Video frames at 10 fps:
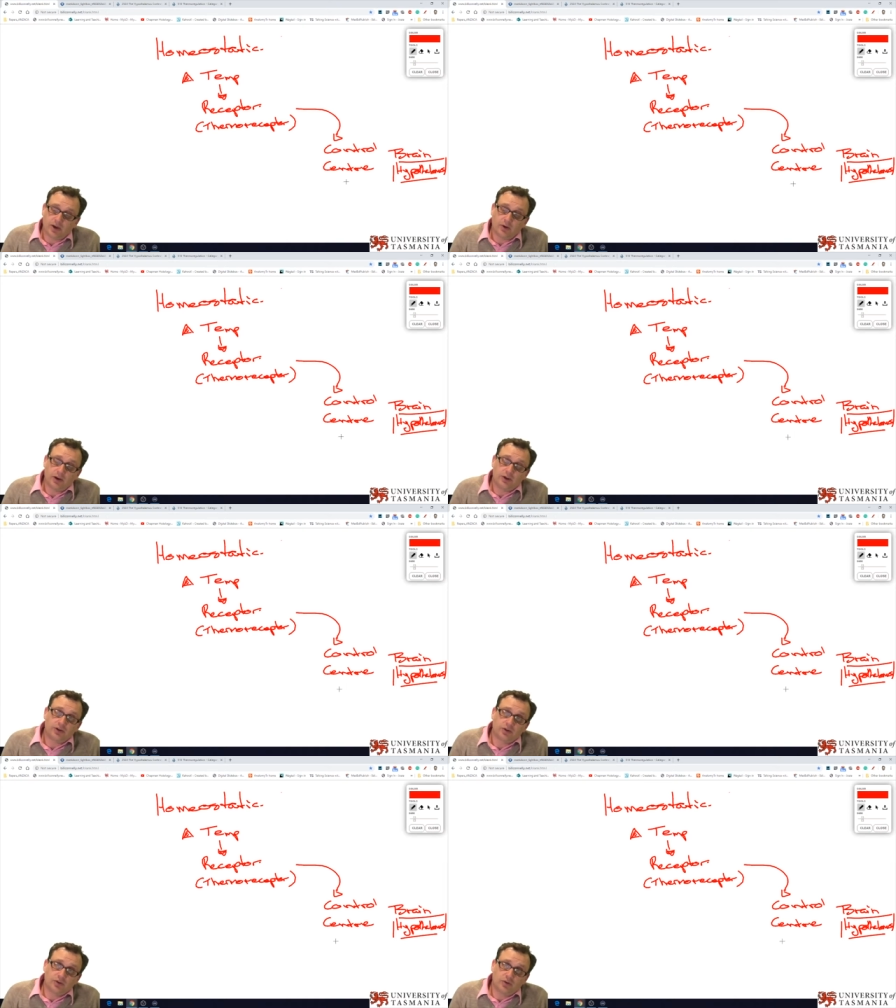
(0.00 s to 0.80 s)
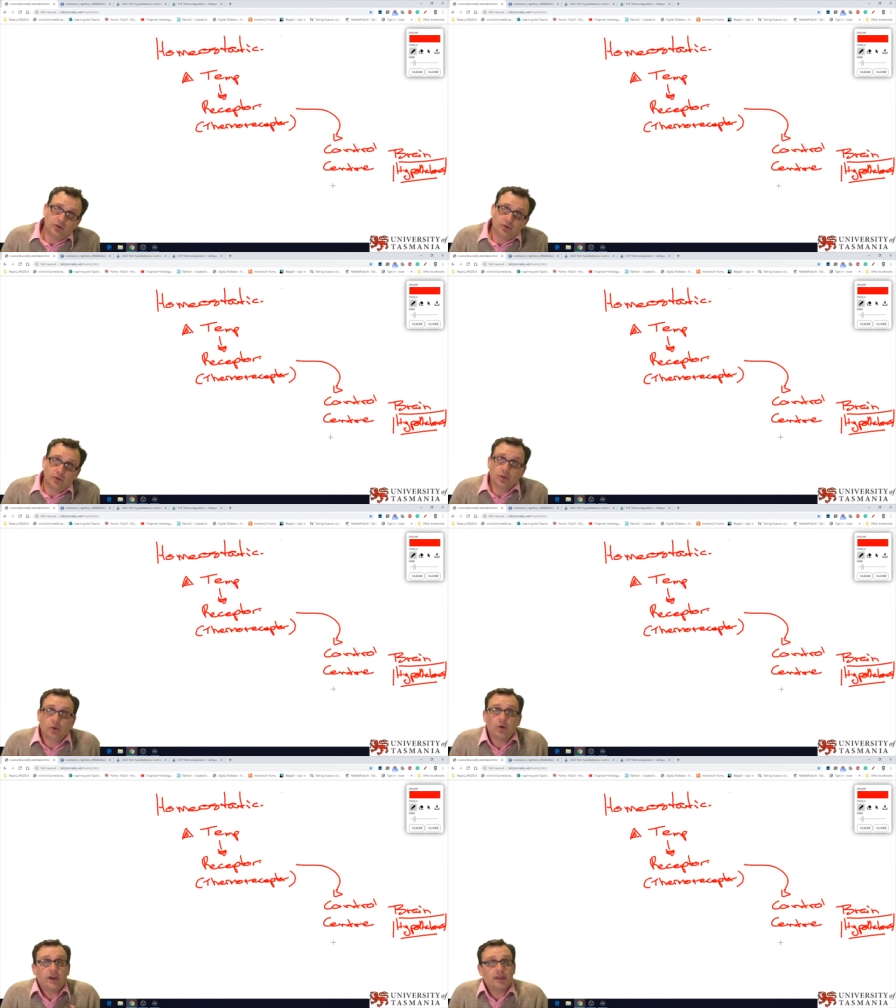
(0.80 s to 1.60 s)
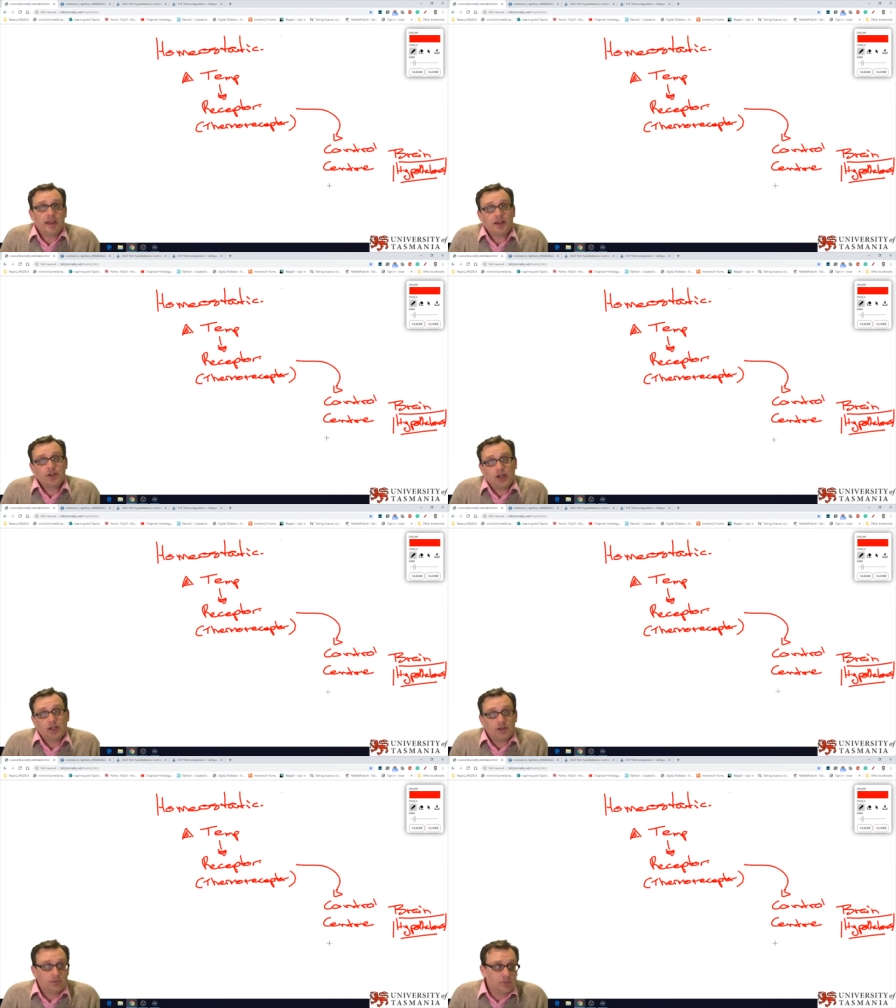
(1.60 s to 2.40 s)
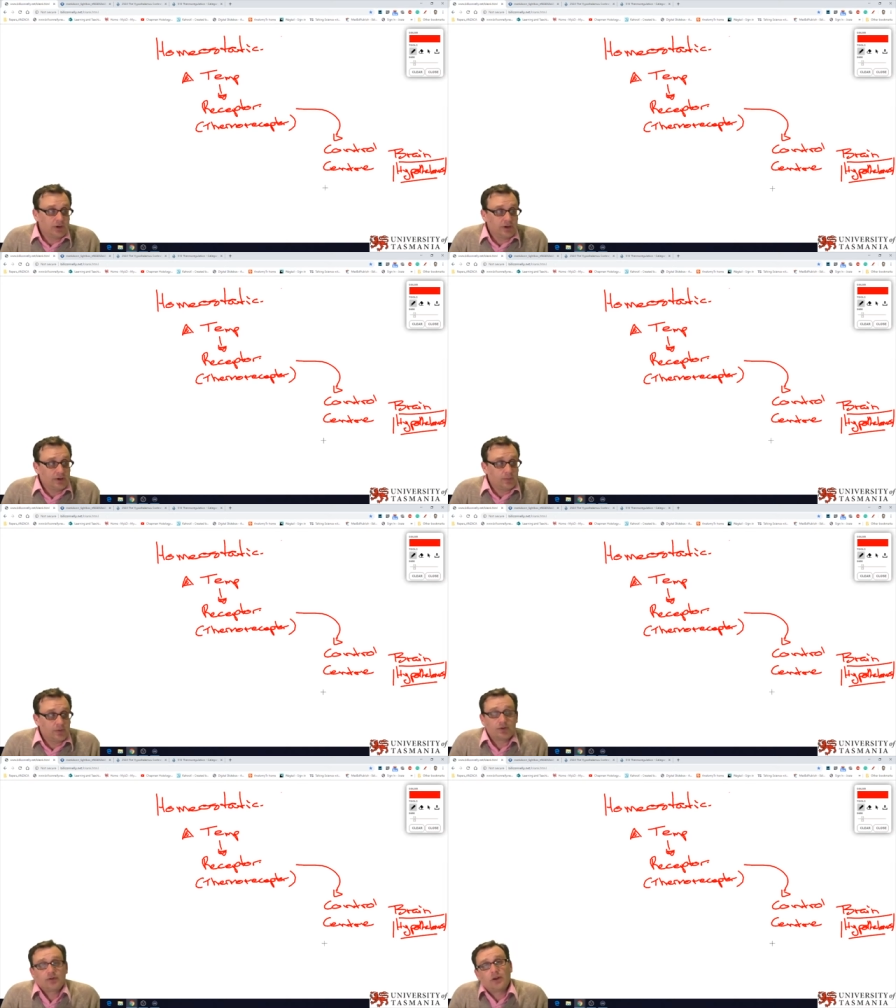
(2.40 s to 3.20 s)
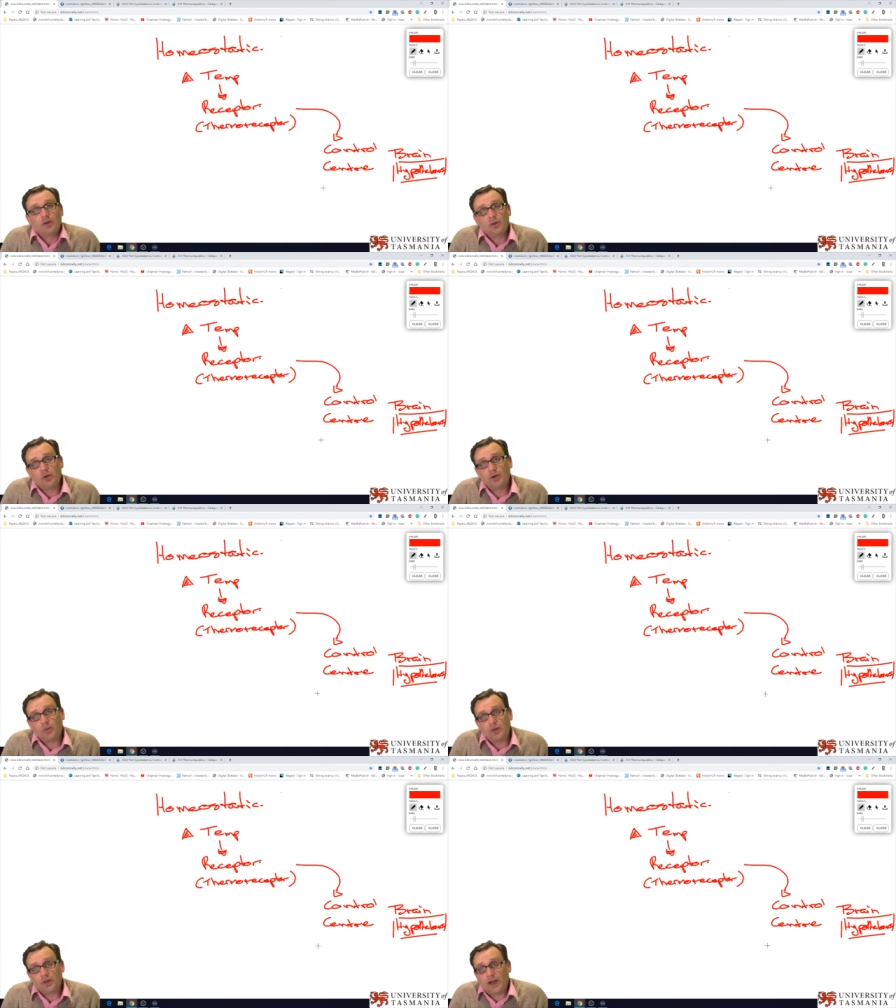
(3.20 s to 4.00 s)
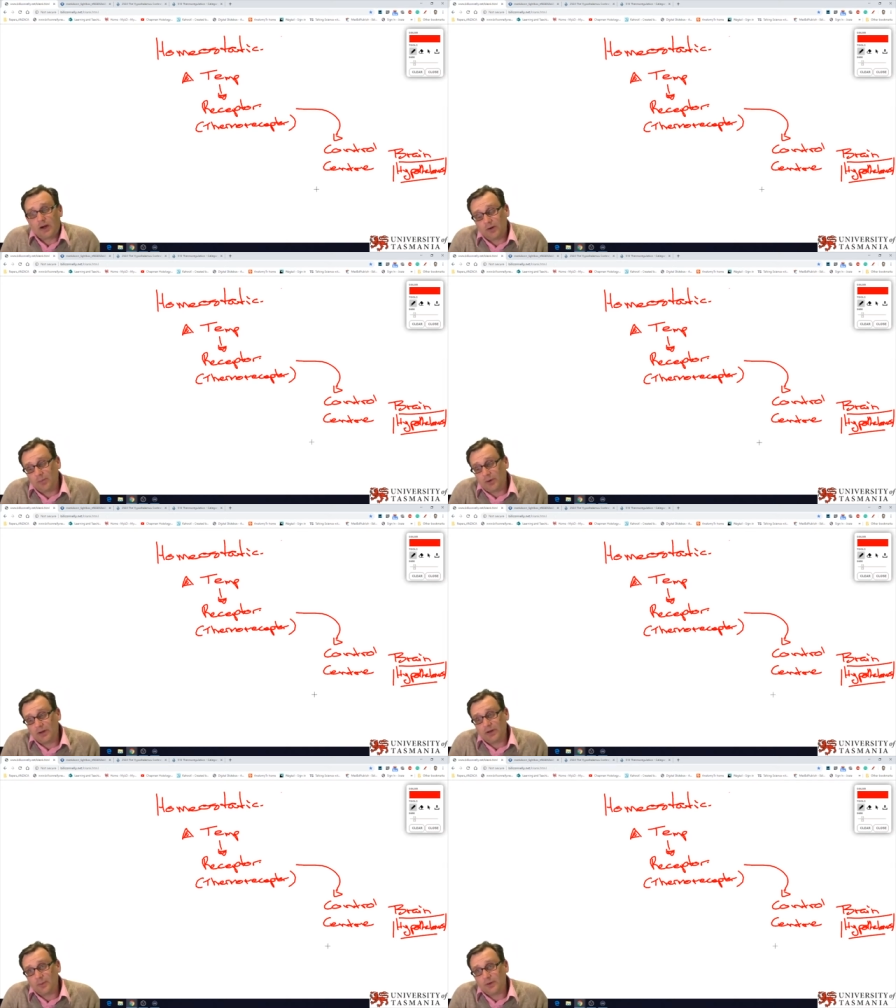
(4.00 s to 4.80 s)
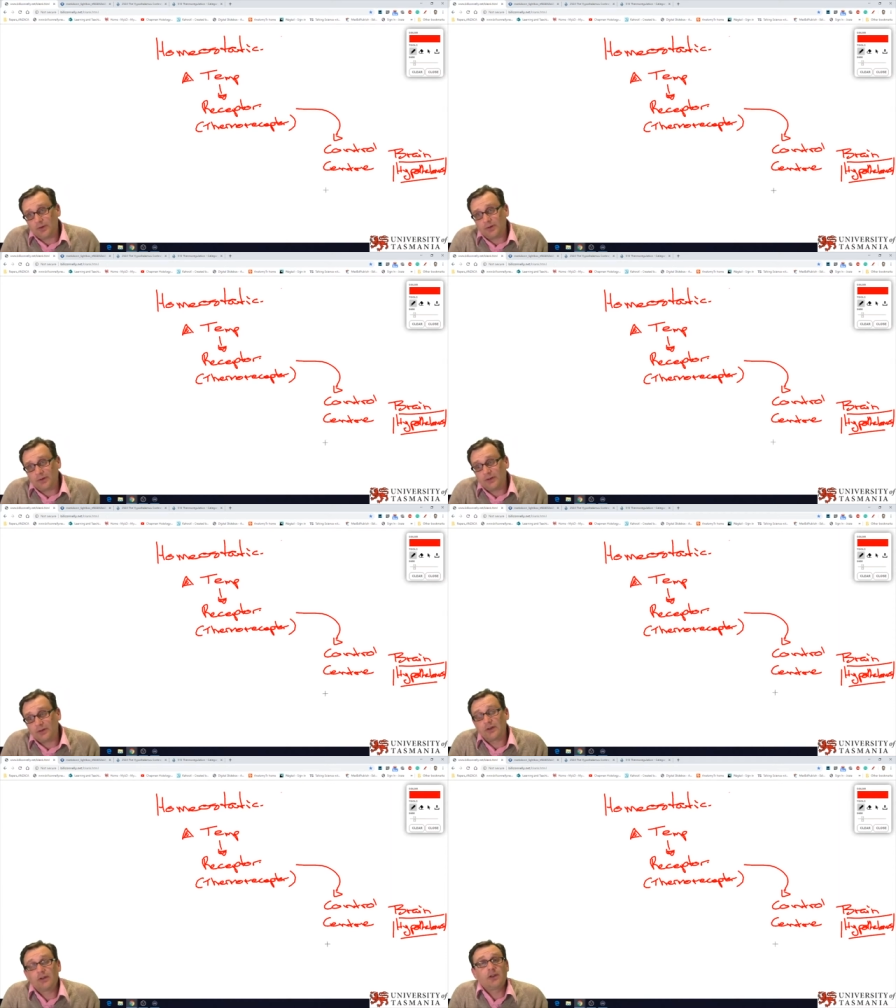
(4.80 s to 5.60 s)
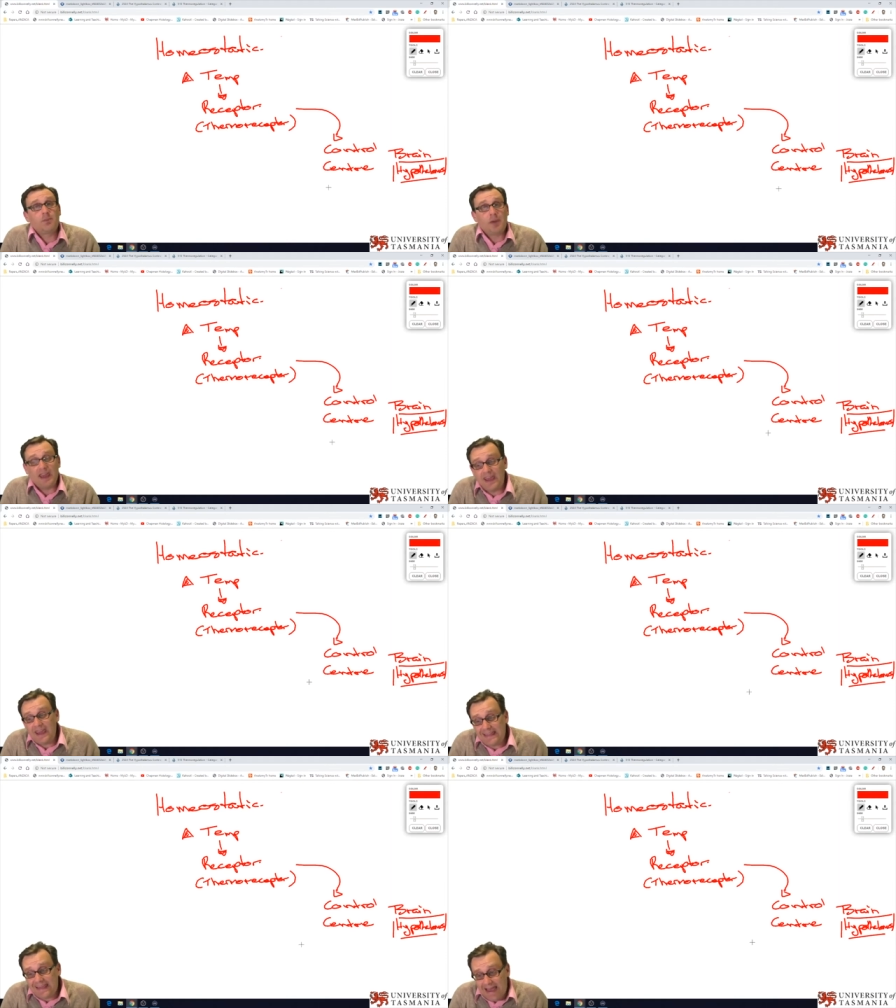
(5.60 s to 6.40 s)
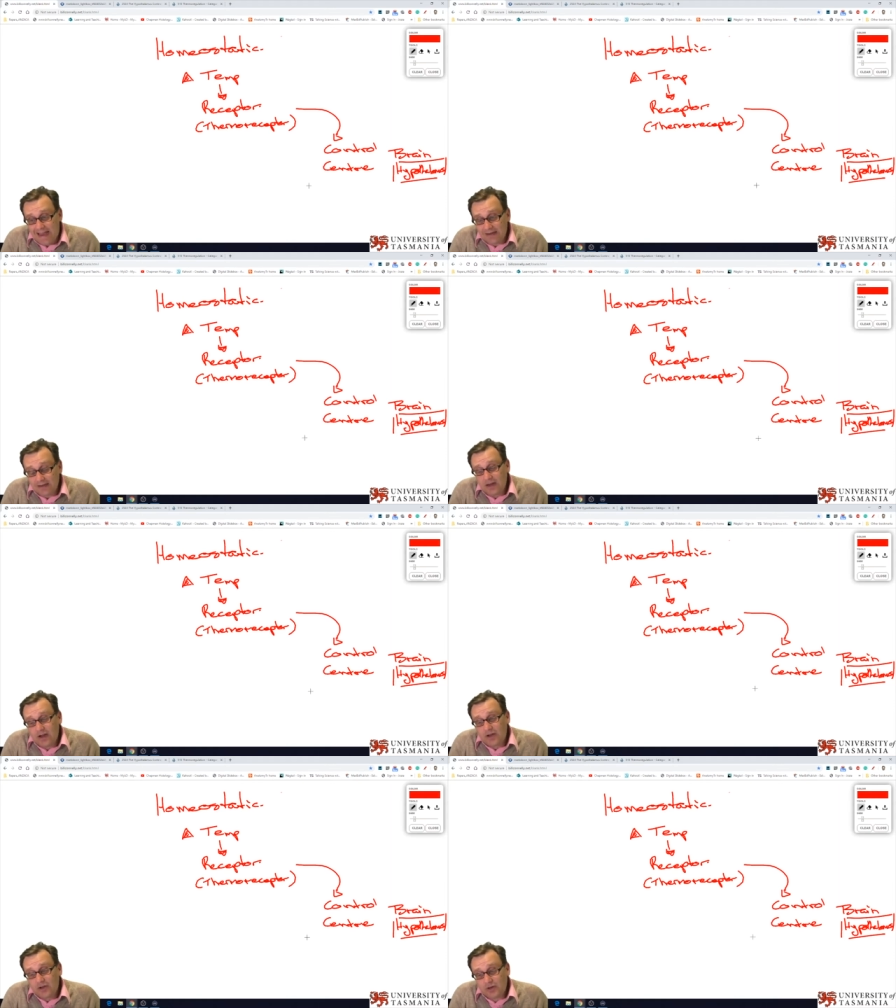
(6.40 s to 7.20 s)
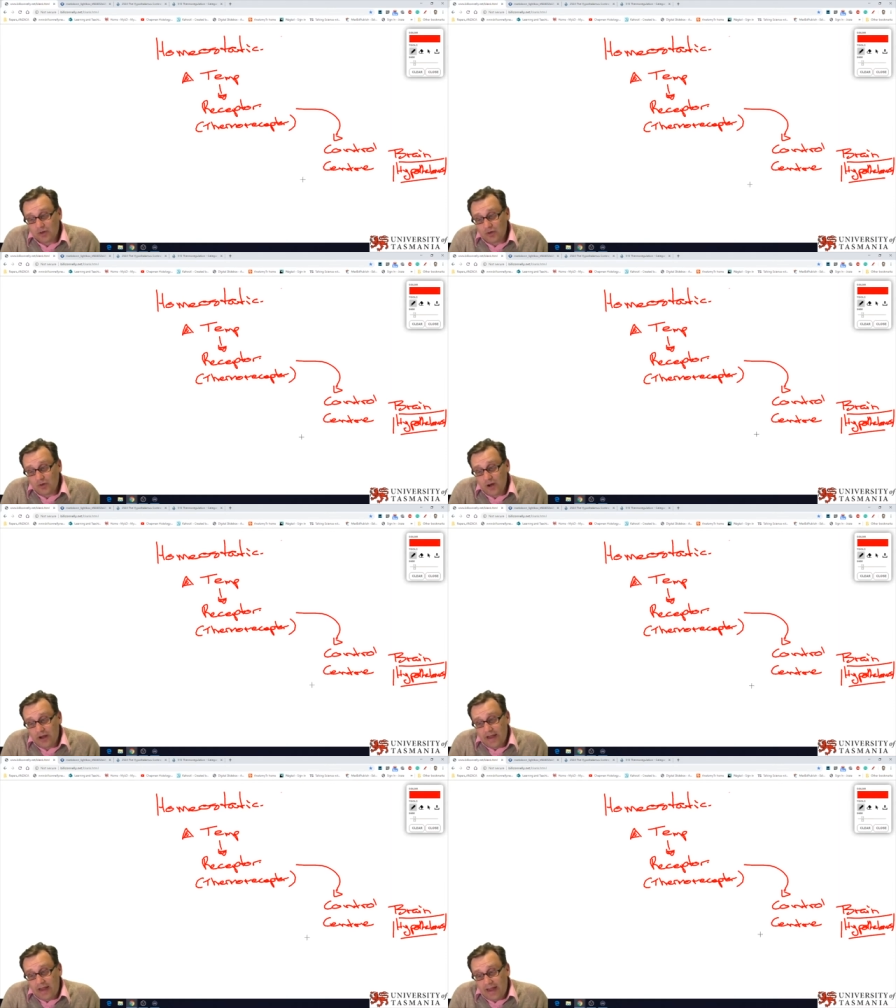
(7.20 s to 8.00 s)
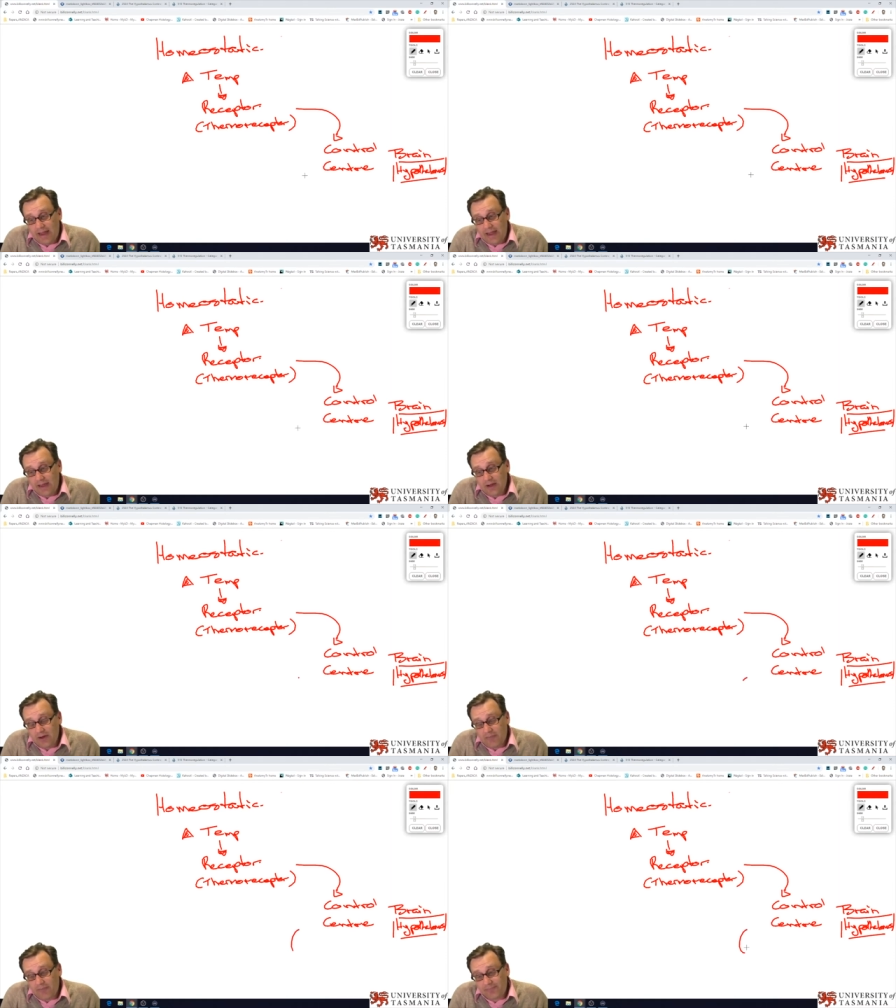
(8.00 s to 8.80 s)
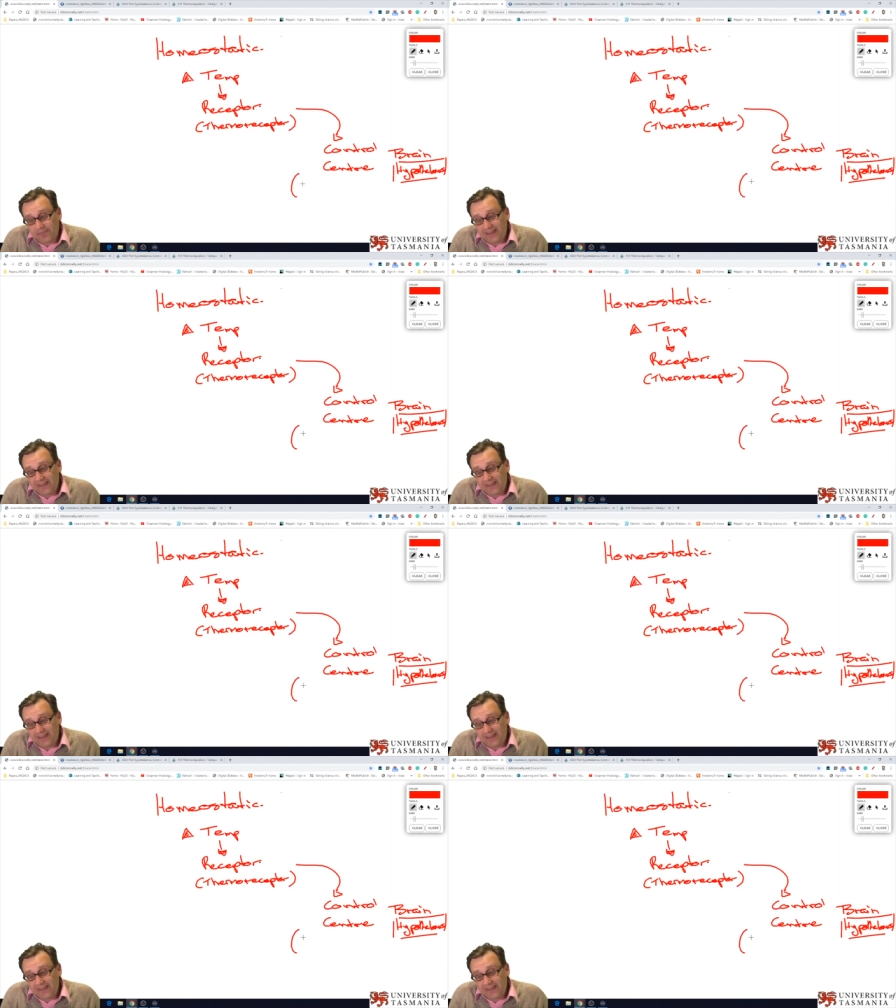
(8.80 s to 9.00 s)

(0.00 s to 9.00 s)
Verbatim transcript: is going to look at that change in body temperature, It's going to look at what the current body temperature is, it's going to compare that to a